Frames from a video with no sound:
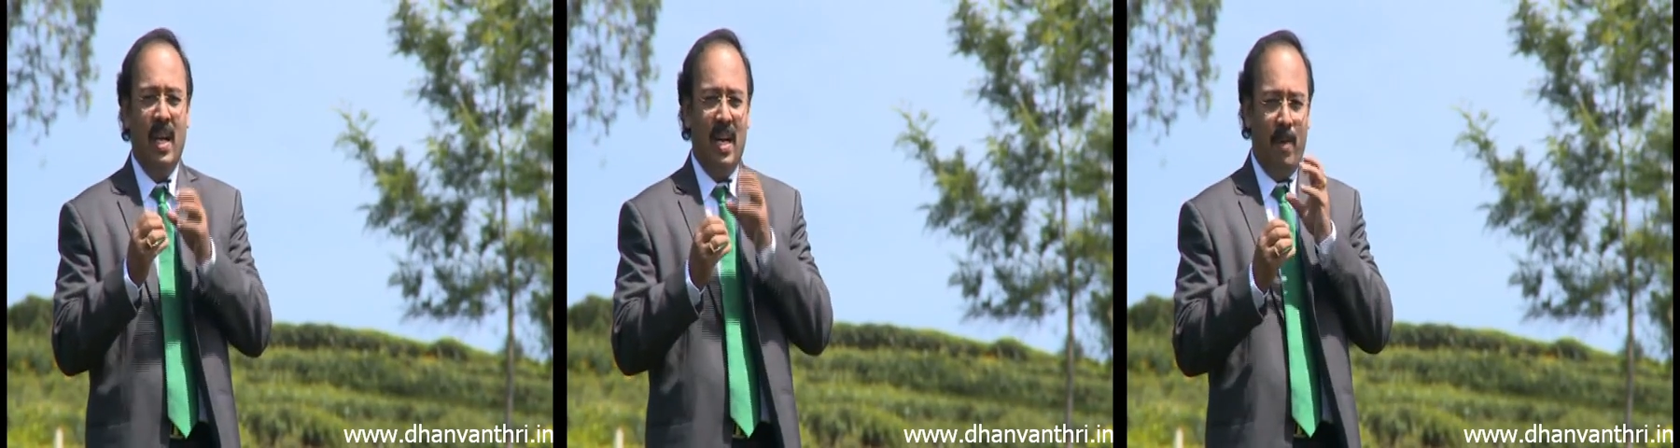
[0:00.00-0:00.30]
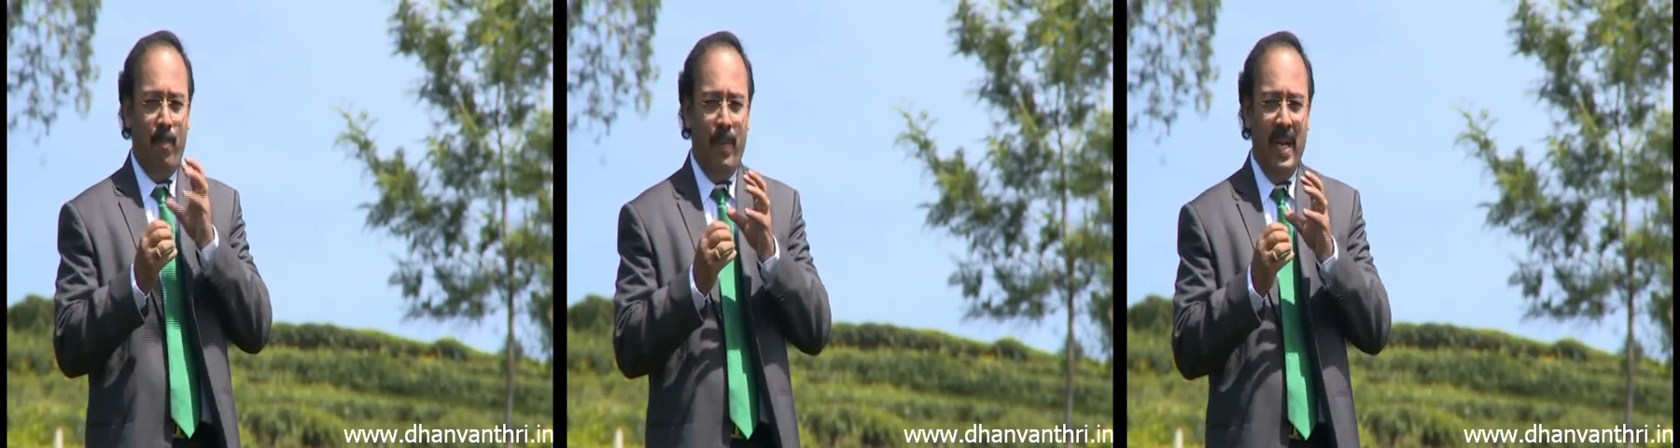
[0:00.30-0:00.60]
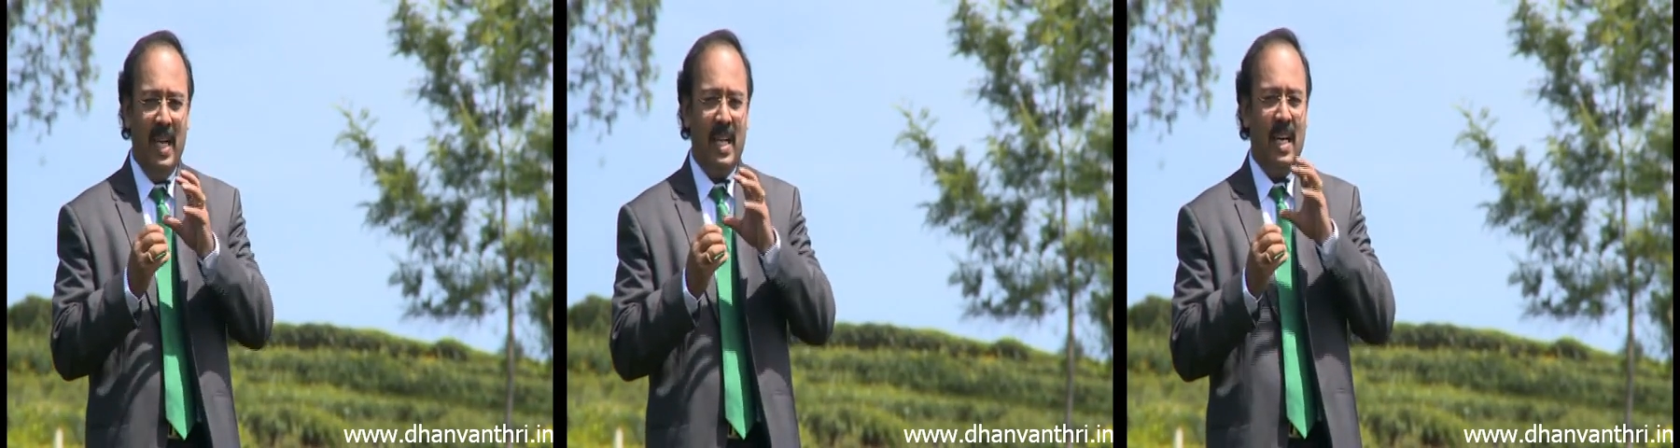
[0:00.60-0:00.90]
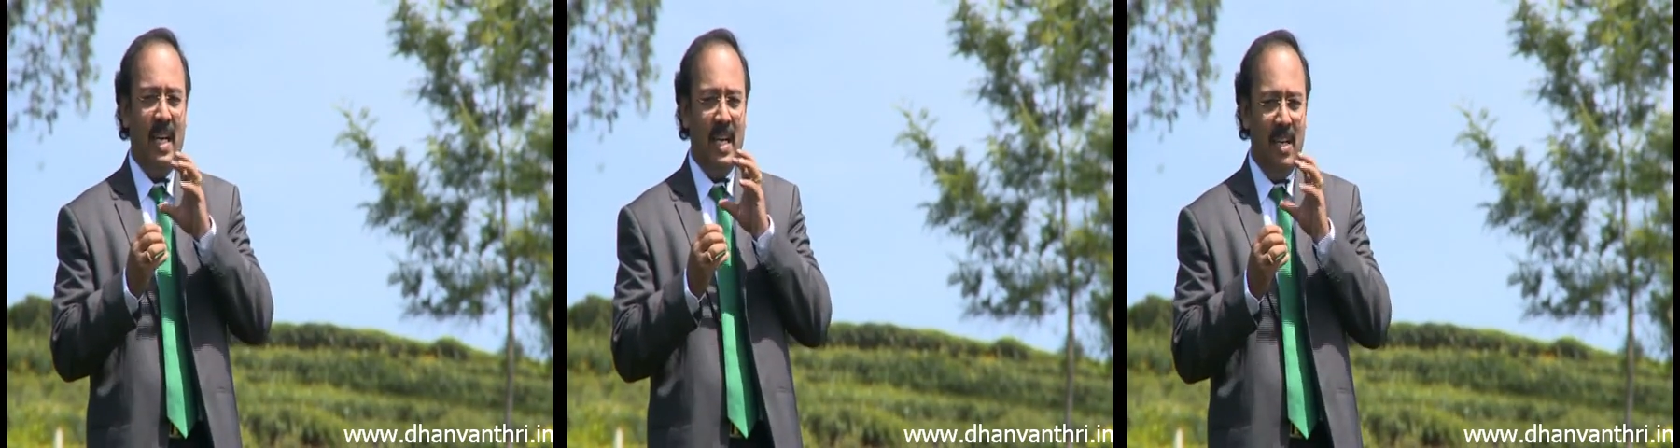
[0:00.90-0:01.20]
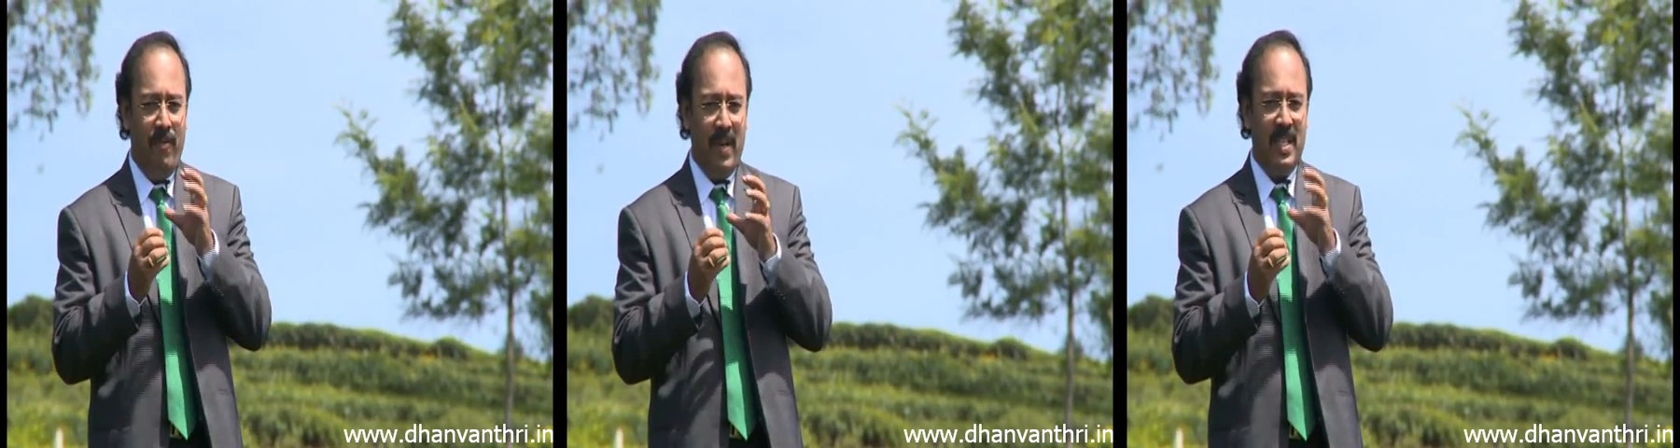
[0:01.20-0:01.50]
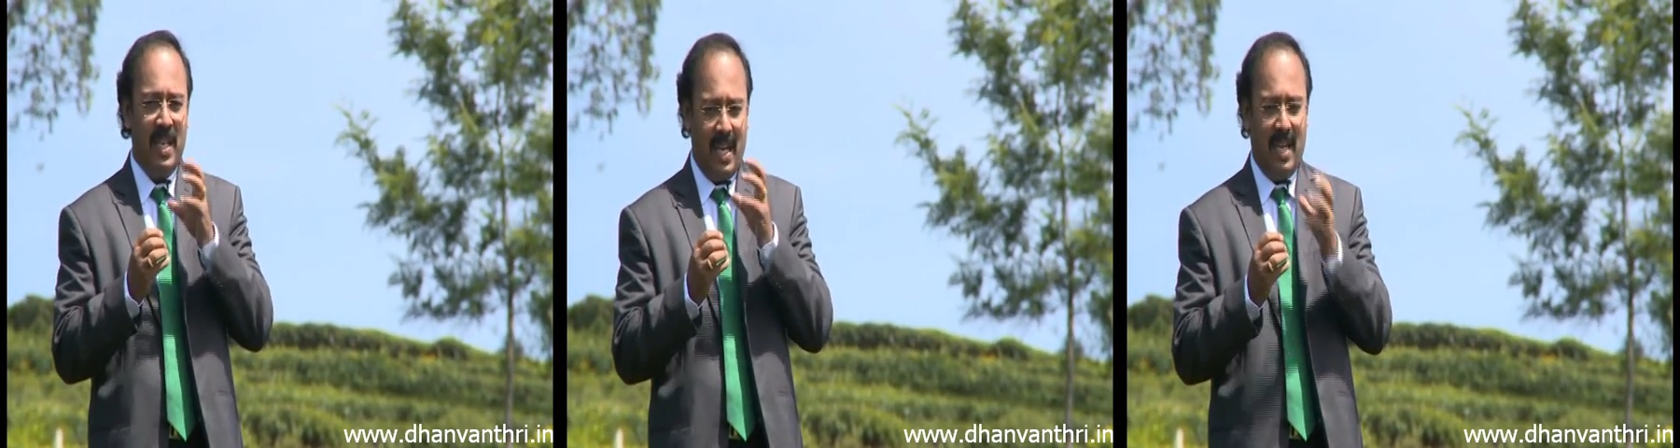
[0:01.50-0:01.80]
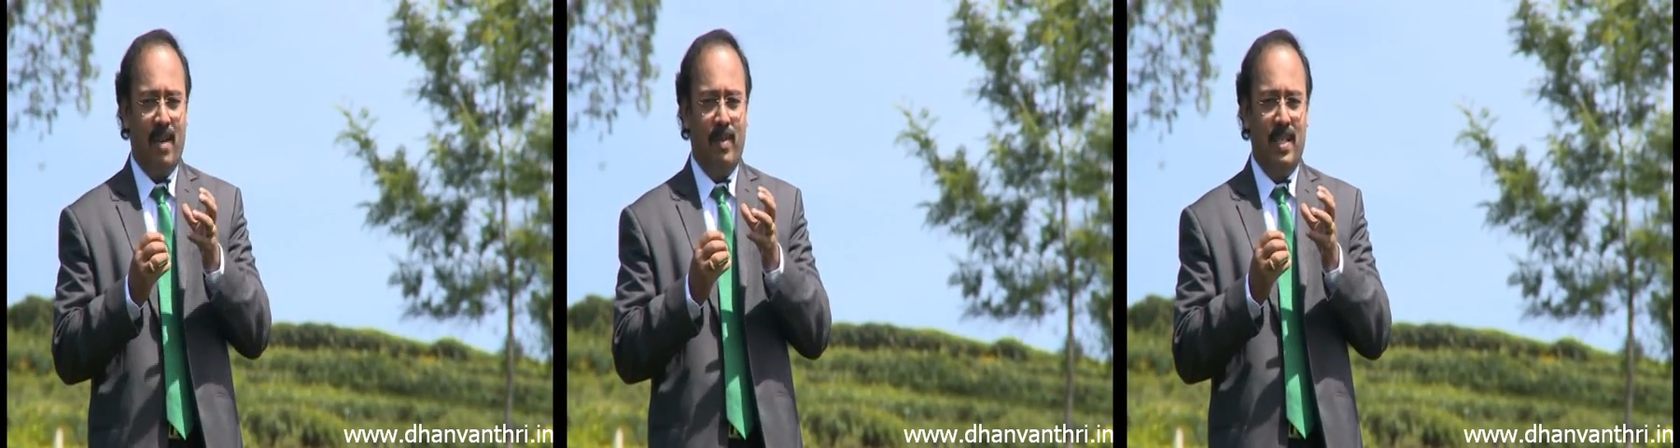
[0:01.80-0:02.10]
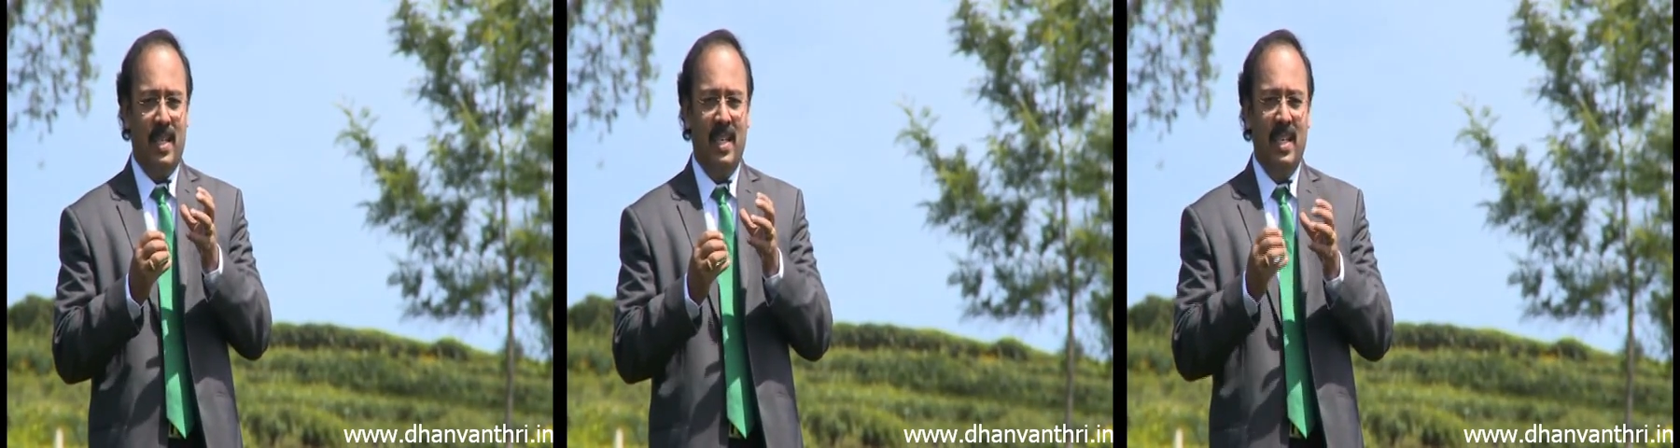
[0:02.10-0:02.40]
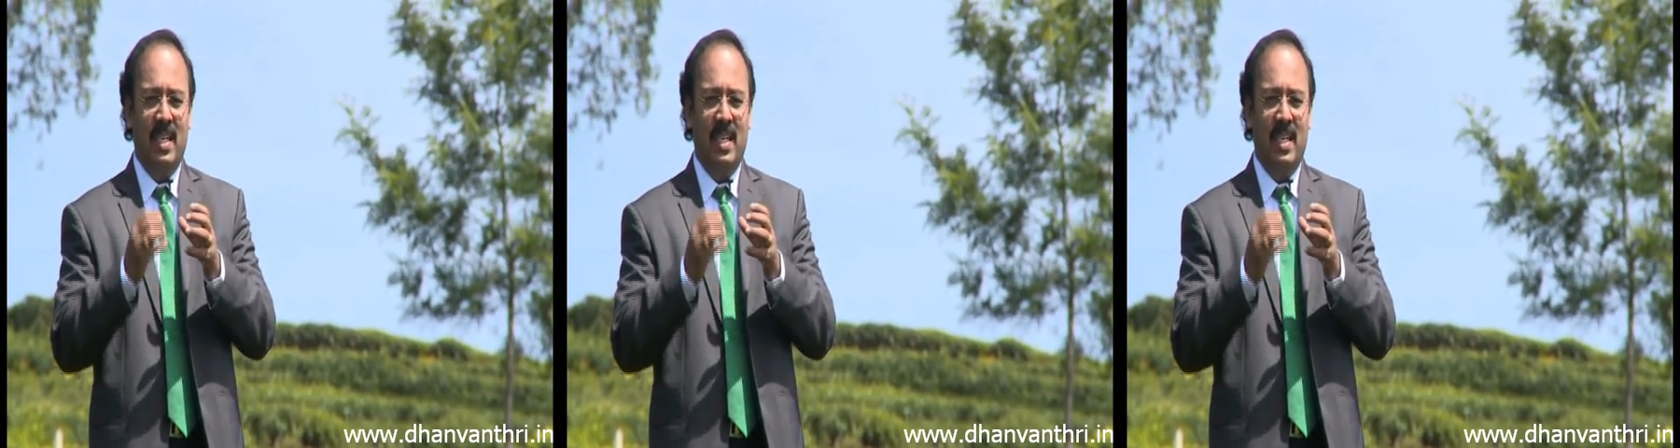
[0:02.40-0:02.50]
and the joints get completely infected,